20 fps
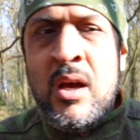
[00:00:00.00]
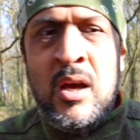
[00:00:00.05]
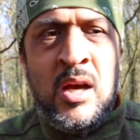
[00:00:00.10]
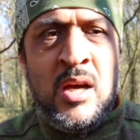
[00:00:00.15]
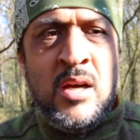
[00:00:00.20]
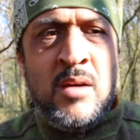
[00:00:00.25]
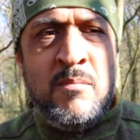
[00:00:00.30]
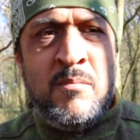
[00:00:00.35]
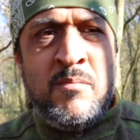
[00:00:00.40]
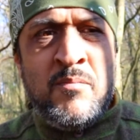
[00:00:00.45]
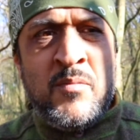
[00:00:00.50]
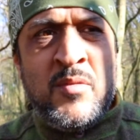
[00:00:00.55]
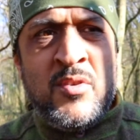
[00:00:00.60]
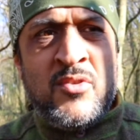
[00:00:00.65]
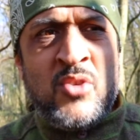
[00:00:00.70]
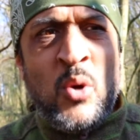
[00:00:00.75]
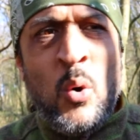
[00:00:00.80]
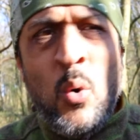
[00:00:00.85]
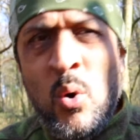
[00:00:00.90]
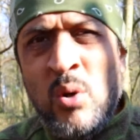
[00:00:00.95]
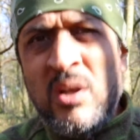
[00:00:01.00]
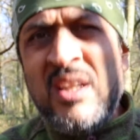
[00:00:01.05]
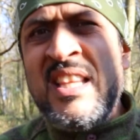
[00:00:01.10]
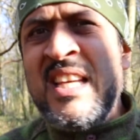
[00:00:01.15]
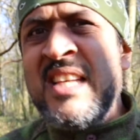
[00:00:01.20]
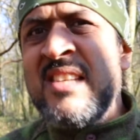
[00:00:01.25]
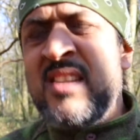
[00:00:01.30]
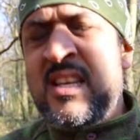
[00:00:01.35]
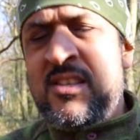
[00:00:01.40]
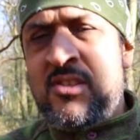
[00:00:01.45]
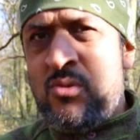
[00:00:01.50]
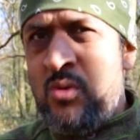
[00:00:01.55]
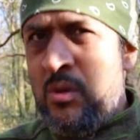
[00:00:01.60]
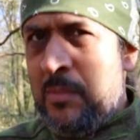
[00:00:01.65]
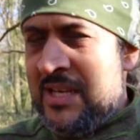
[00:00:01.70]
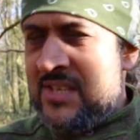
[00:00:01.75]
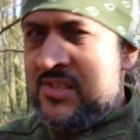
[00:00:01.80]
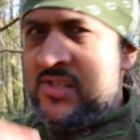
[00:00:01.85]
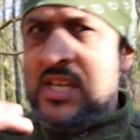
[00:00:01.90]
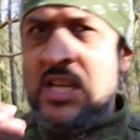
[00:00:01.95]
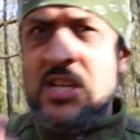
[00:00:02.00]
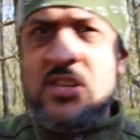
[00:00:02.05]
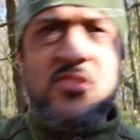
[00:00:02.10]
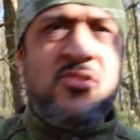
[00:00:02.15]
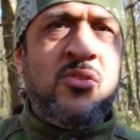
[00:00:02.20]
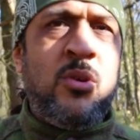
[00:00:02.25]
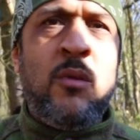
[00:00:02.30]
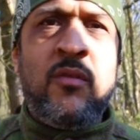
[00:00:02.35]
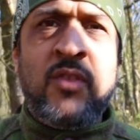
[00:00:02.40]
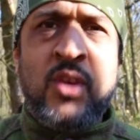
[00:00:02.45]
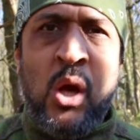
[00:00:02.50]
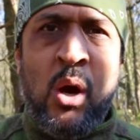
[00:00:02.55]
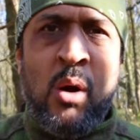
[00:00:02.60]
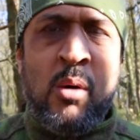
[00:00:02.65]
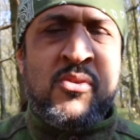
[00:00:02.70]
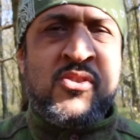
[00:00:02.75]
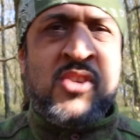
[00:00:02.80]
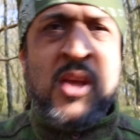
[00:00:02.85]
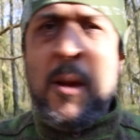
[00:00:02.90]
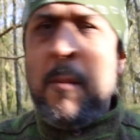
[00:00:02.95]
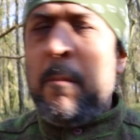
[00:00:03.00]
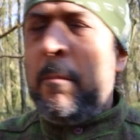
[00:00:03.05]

Um, so all of these things is all about setting yourself goals,